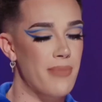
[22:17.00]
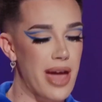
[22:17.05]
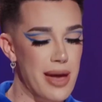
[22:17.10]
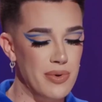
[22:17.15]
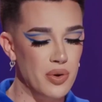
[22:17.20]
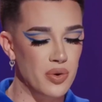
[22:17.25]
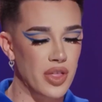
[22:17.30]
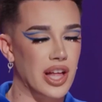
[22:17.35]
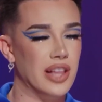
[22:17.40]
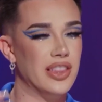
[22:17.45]

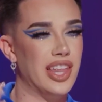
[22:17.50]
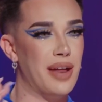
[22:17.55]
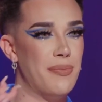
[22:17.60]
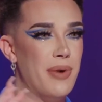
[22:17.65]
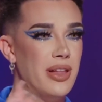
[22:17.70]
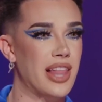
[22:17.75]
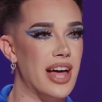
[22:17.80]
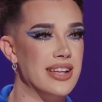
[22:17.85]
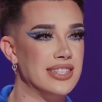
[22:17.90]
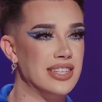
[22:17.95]
maybe with like a
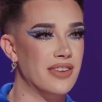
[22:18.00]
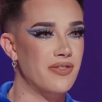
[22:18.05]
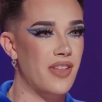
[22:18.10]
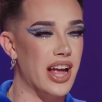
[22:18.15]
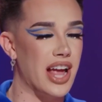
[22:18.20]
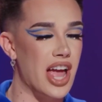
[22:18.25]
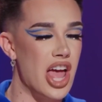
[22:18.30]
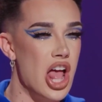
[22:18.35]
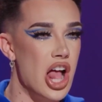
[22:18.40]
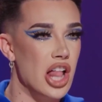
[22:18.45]
little bit less of
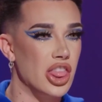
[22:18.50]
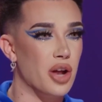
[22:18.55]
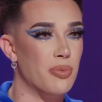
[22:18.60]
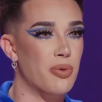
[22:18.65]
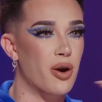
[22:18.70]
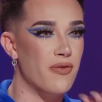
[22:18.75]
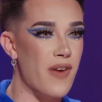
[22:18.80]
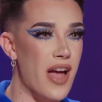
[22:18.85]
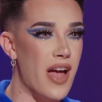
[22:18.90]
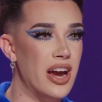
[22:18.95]
like
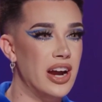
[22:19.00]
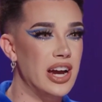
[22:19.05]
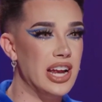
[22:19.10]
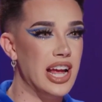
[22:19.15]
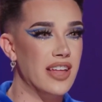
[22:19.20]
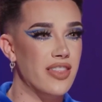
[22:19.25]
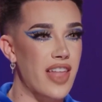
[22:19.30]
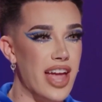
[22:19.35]
the profanity